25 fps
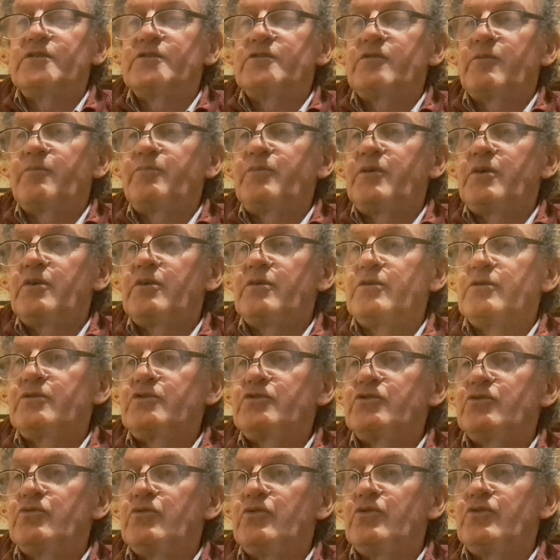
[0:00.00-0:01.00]
It's up near
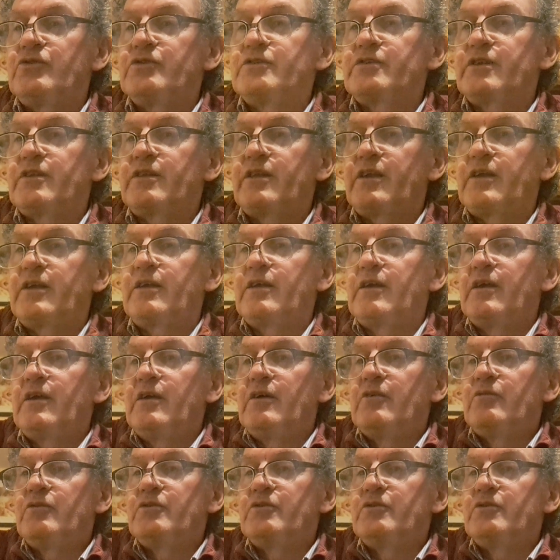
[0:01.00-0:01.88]
200, I think,